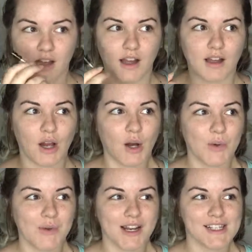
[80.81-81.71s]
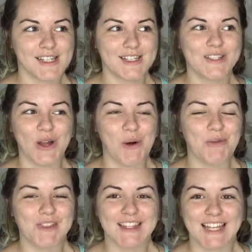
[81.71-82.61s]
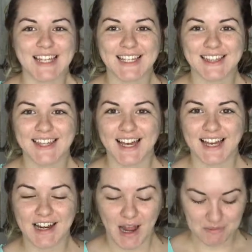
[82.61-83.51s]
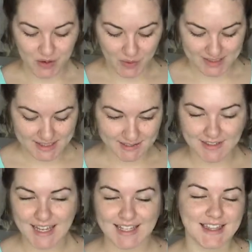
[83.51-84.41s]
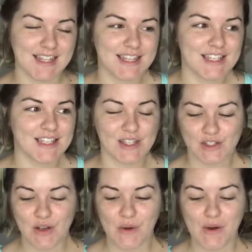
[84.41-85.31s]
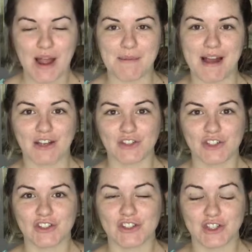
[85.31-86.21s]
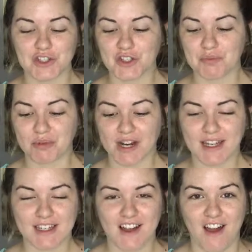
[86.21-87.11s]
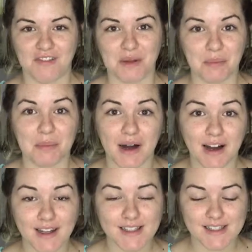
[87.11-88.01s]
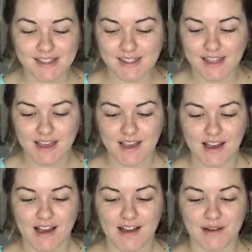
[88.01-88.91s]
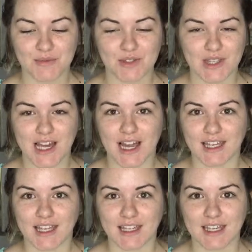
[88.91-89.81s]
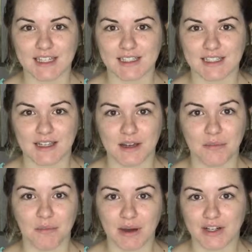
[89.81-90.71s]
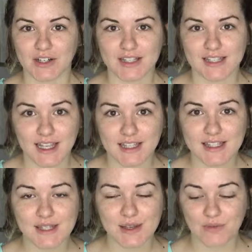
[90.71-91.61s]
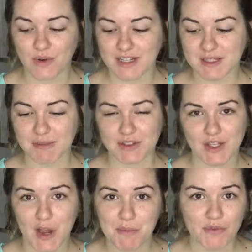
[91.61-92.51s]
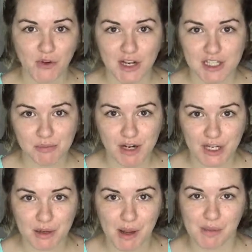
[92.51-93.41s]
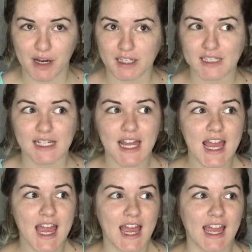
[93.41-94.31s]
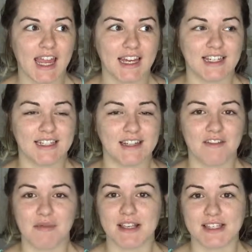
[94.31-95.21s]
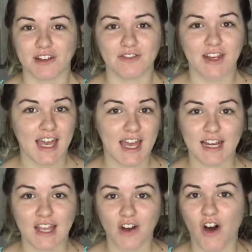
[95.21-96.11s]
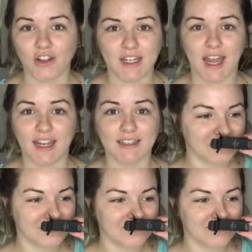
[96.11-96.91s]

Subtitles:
I already don't think that I'm going to like this, so I'm actually just gonna spray it on the box so that I can get a better sense of what it smells like before I spray it on my body and give myself a headache all day.